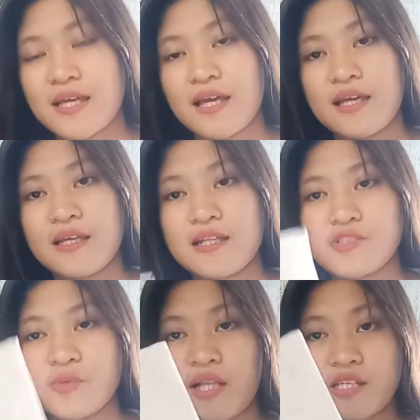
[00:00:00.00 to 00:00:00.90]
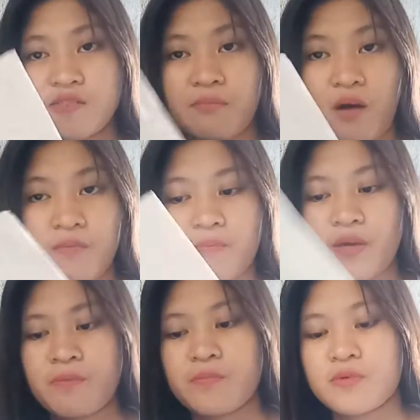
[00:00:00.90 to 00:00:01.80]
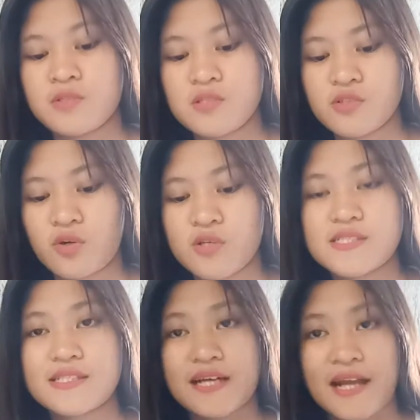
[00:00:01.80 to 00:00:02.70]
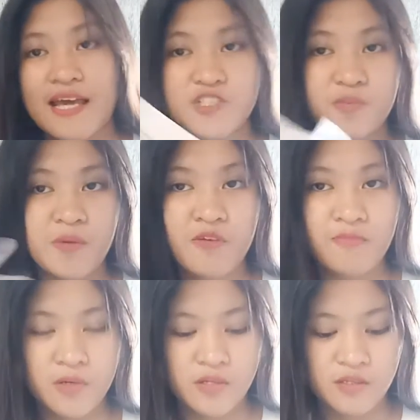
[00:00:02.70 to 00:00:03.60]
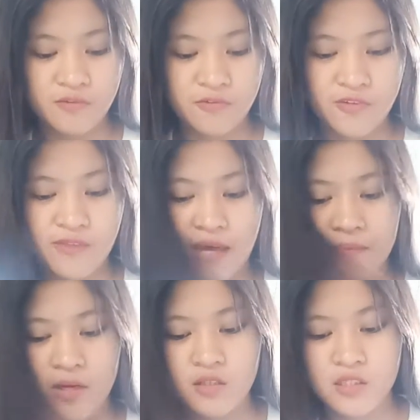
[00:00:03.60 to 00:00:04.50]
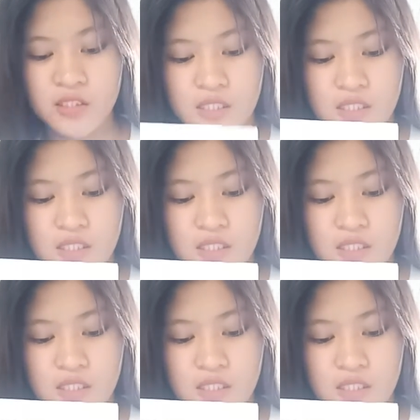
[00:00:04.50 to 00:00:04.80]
and as well as bond papers or scratch paper for that matter,